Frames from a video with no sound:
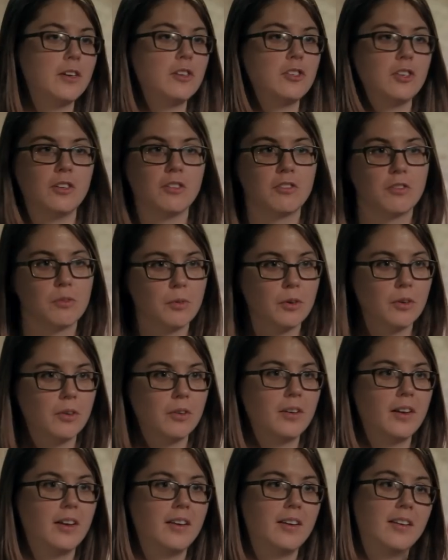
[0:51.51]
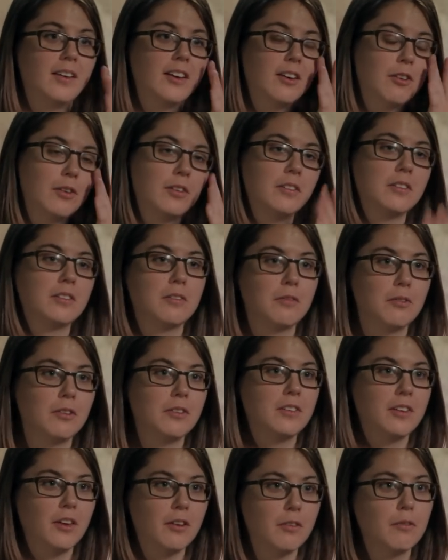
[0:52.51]
to change the world and increase
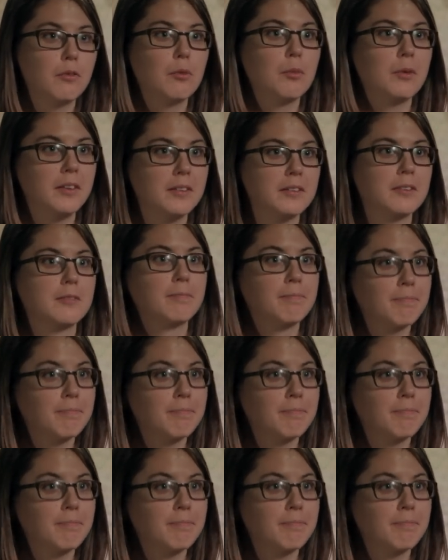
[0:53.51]
diversity all over the place.